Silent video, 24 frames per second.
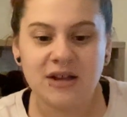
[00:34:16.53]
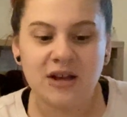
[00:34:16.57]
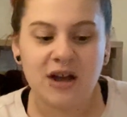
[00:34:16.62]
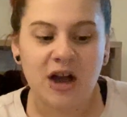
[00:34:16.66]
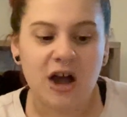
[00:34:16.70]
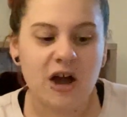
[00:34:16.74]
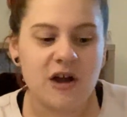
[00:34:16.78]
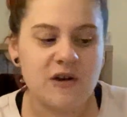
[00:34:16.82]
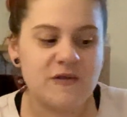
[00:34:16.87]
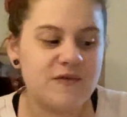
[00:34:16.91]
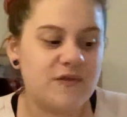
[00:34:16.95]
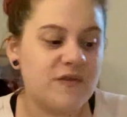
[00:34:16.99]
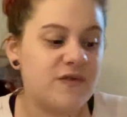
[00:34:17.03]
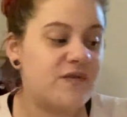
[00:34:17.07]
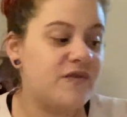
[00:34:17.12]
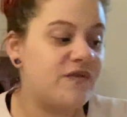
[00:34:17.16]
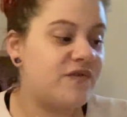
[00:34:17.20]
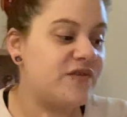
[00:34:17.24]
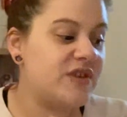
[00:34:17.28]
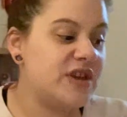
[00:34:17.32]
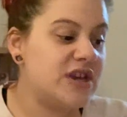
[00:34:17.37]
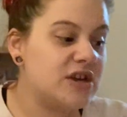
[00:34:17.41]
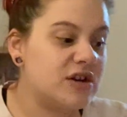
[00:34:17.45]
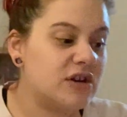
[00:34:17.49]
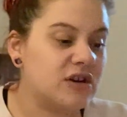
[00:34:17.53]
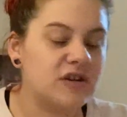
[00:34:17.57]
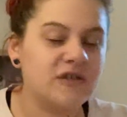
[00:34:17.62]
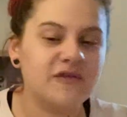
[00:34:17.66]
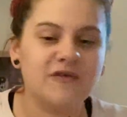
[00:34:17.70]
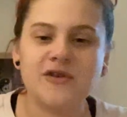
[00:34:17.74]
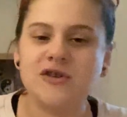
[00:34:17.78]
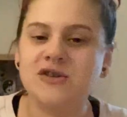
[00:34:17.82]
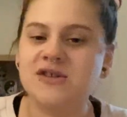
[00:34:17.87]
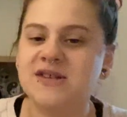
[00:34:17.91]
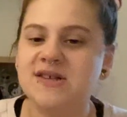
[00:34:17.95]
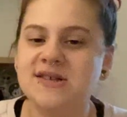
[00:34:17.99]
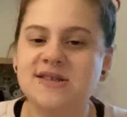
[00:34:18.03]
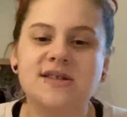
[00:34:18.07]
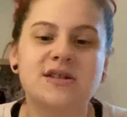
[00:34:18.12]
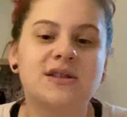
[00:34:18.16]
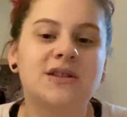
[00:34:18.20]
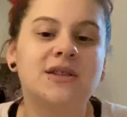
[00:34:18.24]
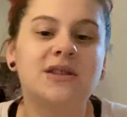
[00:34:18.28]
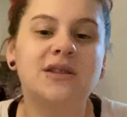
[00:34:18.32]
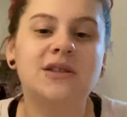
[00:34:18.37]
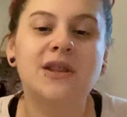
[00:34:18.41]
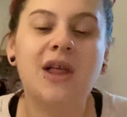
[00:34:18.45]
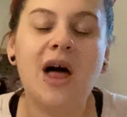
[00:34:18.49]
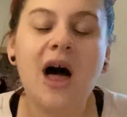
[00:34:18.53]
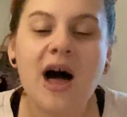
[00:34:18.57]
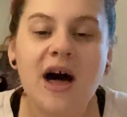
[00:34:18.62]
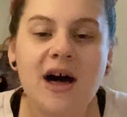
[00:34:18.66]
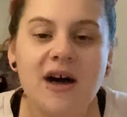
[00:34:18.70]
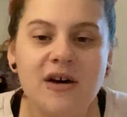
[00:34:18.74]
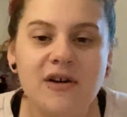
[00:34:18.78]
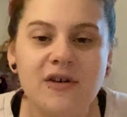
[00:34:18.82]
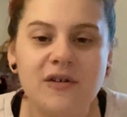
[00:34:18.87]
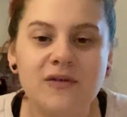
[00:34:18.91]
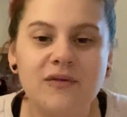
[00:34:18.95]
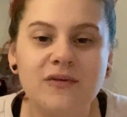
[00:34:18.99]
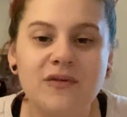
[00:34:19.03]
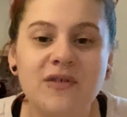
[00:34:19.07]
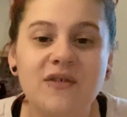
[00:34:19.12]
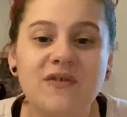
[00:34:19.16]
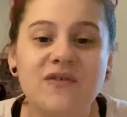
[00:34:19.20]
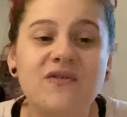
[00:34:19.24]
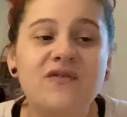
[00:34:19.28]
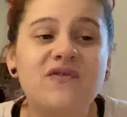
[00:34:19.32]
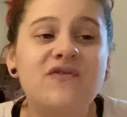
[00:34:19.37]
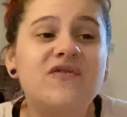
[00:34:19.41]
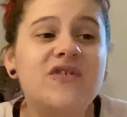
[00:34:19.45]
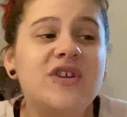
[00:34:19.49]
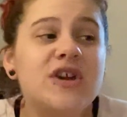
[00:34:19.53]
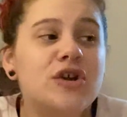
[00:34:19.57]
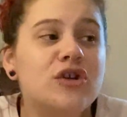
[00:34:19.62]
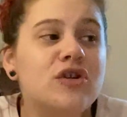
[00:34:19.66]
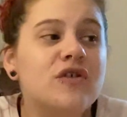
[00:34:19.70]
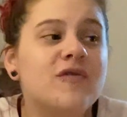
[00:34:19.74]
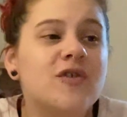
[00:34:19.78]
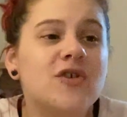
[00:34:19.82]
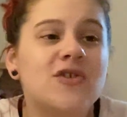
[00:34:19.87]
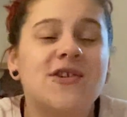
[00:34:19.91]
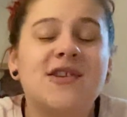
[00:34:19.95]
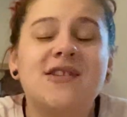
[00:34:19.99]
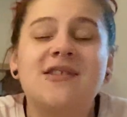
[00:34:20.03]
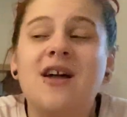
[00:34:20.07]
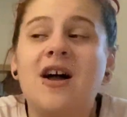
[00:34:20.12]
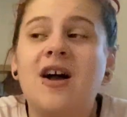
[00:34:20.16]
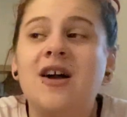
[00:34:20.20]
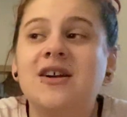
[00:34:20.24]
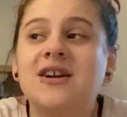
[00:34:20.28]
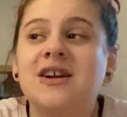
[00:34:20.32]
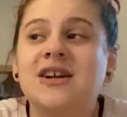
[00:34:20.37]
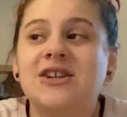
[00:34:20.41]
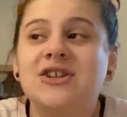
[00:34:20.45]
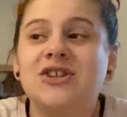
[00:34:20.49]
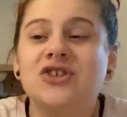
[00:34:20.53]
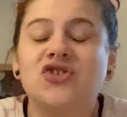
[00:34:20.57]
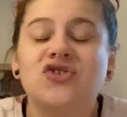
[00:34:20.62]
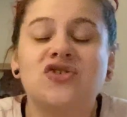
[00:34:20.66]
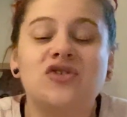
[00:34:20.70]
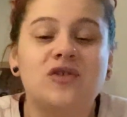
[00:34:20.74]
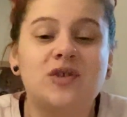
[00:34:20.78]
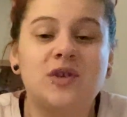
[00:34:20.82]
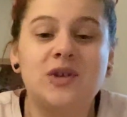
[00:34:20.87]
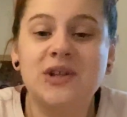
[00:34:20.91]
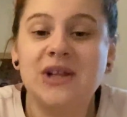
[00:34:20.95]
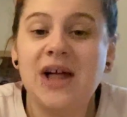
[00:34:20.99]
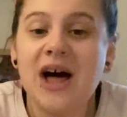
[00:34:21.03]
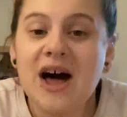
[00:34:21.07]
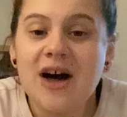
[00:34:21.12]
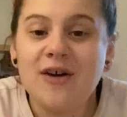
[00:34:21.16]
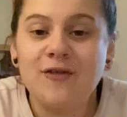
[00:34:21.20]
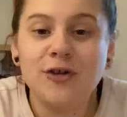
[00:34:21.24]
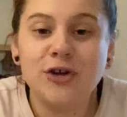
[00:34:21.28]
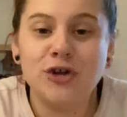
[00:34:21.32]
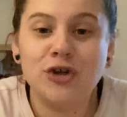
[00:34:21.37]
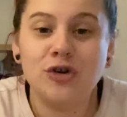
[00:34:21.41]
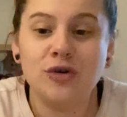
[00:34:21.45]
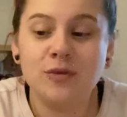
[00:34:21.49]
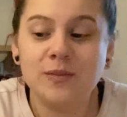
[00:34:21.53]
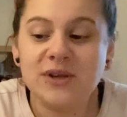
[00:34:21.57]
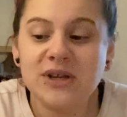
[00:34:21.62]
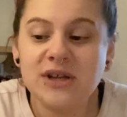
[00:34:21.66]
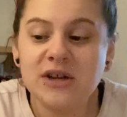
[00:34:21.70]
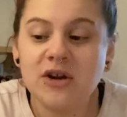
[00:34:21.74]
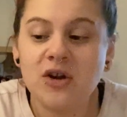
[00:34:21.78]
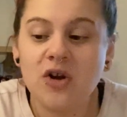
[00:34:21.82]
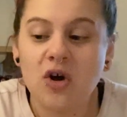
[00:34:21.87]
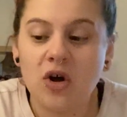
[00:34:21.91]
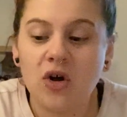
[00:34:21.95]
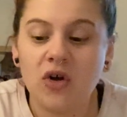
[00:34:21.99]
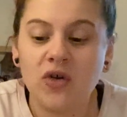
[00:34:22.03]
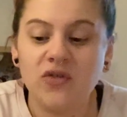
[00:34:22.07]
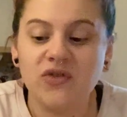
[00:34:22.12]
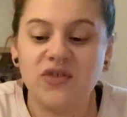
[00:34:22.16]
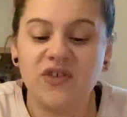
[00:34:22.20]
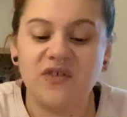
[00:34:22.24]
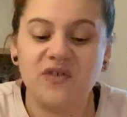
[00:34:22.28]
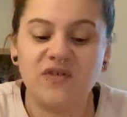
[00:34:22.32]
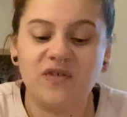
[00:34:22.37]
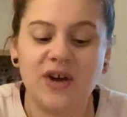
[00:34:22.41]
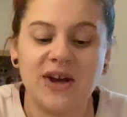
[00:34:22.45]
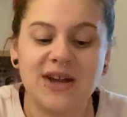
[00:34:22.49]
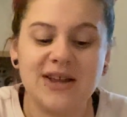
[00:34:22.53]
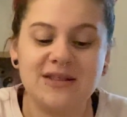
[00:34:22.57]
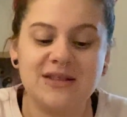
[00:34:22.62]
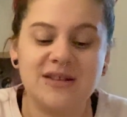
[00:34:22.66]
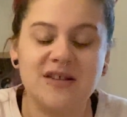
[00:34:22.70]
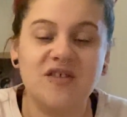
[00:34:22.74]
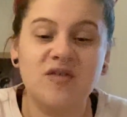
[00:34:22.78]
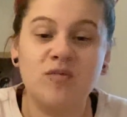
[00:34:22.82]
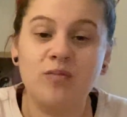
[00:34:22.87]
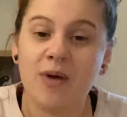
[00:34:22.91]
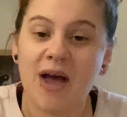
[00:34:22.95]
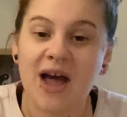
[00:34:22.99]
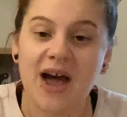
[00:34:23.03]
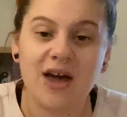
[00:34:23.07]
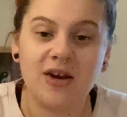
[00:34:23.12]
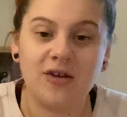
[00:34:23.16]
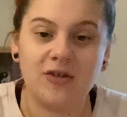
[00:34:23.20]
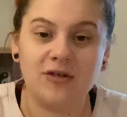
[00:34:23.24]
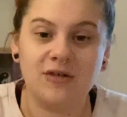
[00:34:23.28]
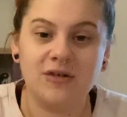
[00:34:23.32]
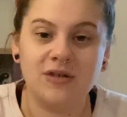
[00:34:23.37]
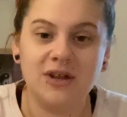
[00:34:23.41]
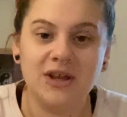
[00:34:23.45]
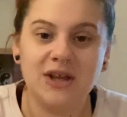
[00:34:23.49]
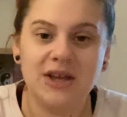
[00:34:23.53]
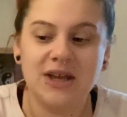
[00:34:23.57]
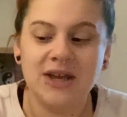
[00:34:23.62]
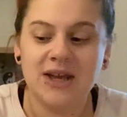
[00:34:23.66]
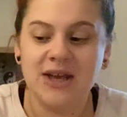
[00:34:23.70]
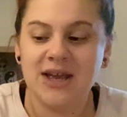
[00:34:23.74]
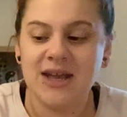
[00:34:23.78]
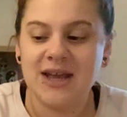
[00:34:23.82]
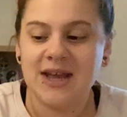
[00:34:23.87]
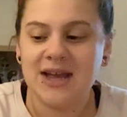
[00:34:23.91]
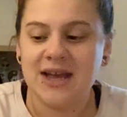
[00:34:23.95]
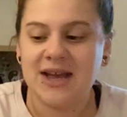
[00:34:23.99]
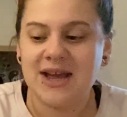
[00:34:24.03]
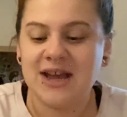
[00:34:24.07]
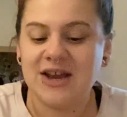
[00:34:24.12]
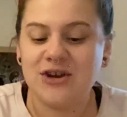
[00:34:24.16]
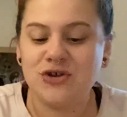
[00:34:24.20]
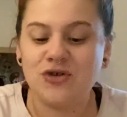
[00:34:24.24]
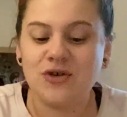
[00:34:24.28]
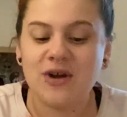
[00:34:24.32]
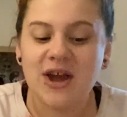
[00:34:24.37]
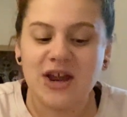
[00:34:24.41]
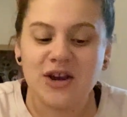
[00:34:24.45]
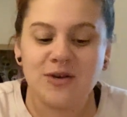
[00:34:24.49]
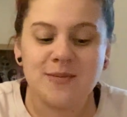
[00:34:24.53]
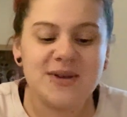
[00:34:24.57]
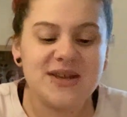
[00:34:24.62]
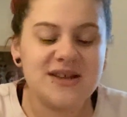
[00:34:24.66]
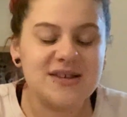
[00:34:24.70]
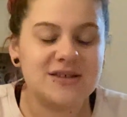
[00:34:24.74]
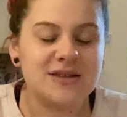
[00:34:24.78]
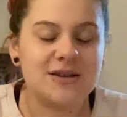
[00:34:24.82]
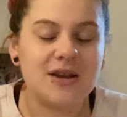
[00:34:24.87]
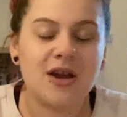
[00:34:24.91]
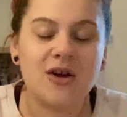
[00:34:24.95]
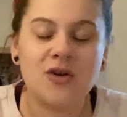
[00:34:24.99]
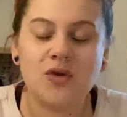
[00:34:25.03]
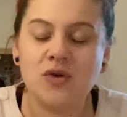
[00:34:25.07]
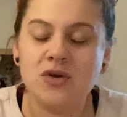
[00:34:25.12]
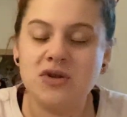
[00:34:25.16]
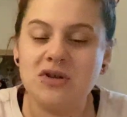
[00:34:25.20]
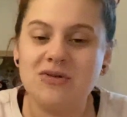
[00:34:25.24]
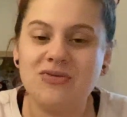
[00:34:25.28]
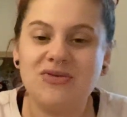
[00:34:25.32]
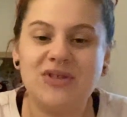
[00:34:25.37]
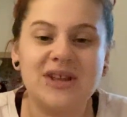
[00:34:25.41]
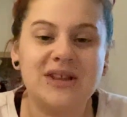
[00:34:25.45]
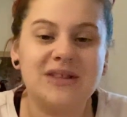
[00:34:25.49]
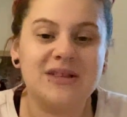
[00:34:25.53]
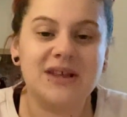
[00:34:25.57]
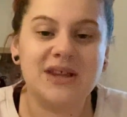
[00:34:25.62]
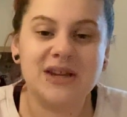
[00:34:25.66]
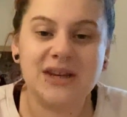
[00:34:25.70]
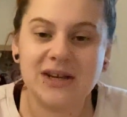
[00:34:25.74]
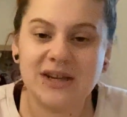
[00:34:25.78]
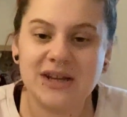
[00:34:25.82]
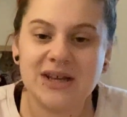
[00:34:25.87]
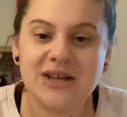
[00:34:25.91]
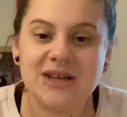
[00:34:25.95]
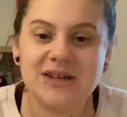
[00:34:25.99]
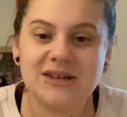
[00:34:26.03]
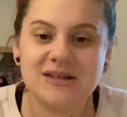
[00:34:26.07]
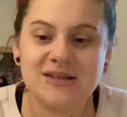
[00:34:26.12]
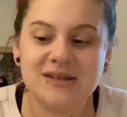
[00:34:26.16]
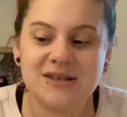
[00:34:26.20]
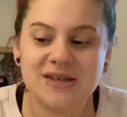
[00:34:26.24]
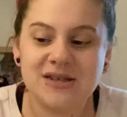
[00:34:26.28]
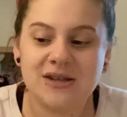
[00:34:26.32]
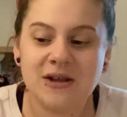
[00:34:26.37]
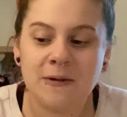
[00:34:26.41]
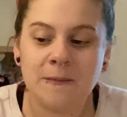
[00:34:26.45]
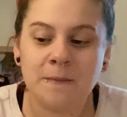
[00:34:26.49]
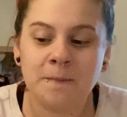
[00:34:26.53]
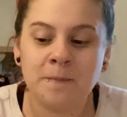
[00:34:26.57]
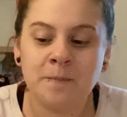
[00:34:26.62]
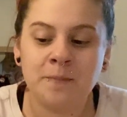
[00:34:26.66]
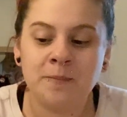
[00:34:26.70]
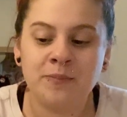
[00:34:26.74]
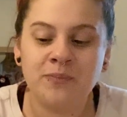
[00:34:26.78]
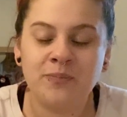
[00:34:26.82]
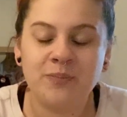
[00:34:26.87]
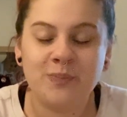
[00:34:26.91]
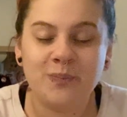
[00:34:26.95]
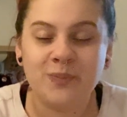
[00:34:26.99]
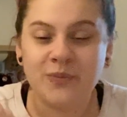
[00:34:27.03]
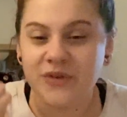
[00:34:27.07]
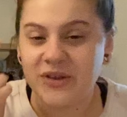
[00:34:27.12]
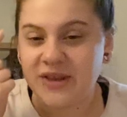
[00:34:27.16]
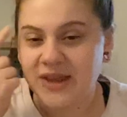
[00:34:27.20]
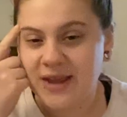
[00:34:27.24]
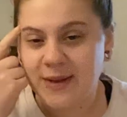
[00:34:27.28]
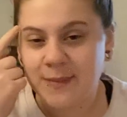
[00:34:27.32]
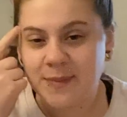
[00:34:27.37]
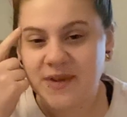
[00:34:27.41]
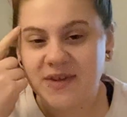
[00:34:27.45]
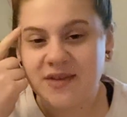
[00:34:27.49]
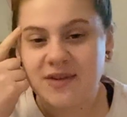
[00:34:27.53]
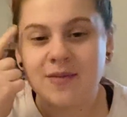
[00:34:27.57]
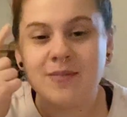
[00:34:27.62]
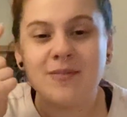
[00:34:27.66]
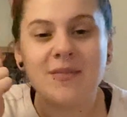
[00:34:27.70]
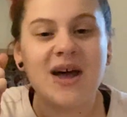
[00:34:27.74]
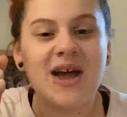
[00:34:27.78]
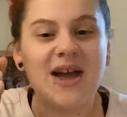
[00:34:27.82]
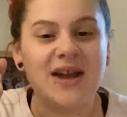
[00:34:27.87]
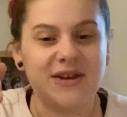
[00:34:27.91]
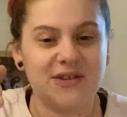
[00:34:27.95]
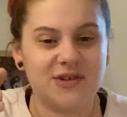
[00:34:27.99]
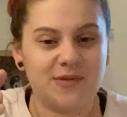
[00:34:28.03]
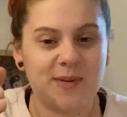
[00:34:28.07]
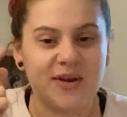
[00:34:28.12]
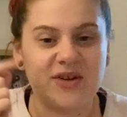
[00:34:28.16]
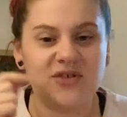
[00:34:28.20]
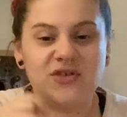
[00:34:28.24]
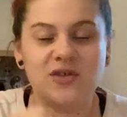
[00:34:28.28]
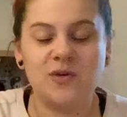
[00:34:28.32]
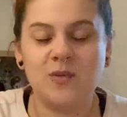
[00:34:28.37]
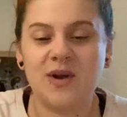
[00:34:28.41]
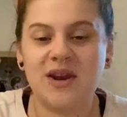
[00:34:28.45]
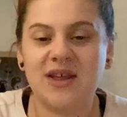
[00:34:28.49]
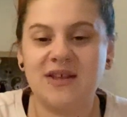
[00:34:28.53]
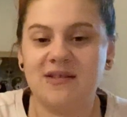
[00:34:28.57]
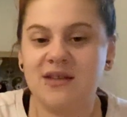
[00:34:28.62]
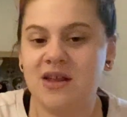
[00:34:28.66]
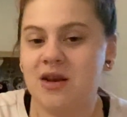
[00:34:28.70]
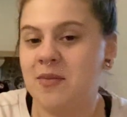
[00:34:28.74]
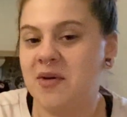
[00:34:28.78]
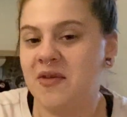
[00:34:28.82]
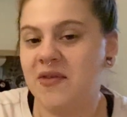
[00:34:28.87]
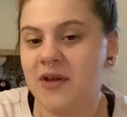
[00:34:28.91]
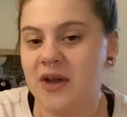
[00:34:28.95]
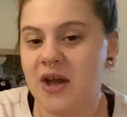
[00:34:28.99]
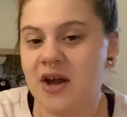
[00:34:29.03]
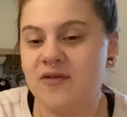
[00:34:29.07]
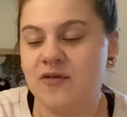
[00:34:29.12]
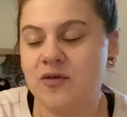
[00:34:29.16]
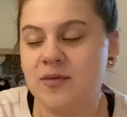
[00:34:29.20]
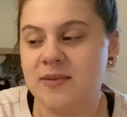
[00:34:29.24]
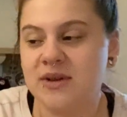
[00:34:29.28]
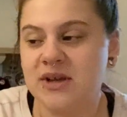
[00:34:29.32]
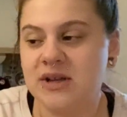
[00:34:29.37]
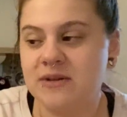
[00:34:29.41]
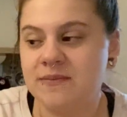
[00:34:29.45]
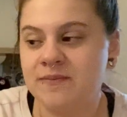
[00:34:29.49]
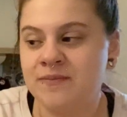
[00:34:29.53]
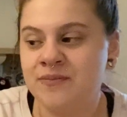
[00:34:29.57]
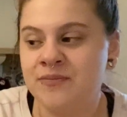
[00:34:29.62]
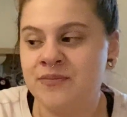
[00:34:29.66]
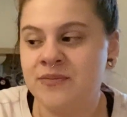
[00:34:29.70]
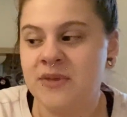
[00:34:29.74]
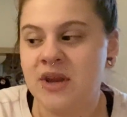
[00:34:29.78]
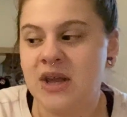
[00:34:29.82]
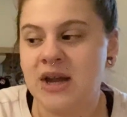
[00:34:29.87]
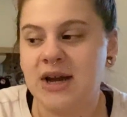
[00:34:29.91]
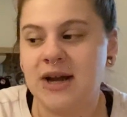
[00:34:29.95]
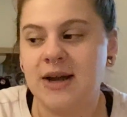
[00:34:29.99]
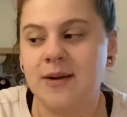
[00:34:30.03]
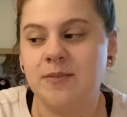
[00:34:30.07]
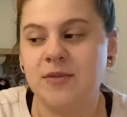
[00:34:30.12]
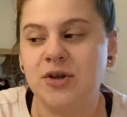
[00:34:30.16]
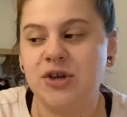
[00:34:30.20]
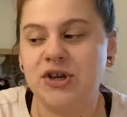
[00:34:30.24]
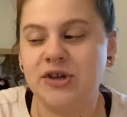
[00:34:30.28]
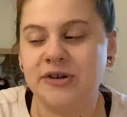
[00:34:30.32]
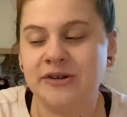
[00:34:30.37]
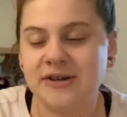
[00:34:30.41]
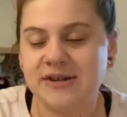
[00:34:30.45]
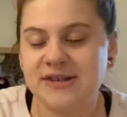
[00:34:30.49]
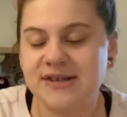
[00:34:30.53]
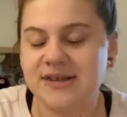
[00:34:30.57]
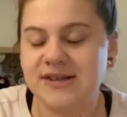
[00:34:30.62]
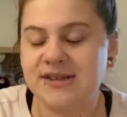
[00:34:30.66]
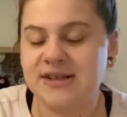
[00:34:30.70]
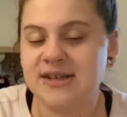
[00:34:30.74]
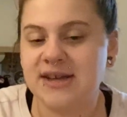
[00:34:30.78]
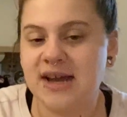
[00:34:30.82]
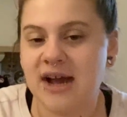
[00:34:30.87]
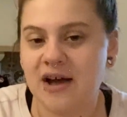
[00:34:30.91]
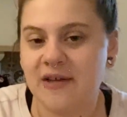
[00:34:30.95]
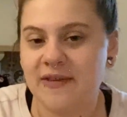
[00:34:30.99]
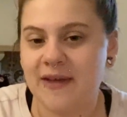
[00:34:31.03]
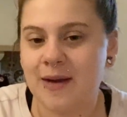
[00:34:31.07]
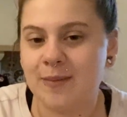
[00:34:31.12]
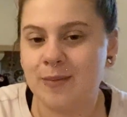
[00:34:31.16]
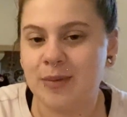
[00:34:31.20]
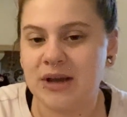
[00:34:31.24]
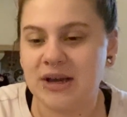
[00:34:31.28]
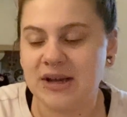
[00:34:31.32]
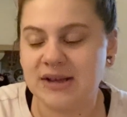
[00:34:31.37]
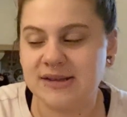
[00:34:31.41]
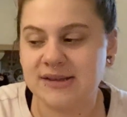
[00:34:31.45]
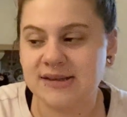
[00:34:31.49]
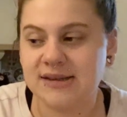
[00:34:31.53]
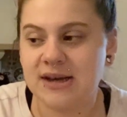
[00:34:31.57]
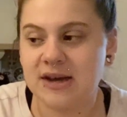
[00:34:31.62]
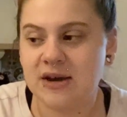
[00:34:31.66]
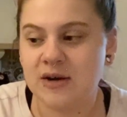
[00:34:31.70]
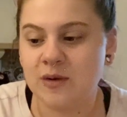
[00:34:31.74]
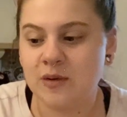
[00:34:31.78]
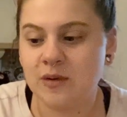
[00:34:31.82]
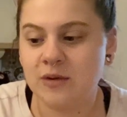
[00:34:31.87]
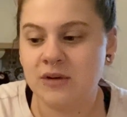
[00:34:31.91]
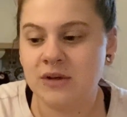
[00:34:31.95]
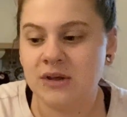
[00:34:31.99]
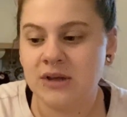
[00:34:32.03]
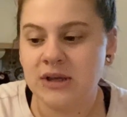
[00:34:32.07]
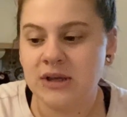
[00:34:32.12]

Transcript: of fear versus love, fear versus unconditional love. Well, you're being called to fight this battle, and your enemy is not who you think that it is. Keep this in mind, especially what I said about the government. I'm curious to see how that pans out.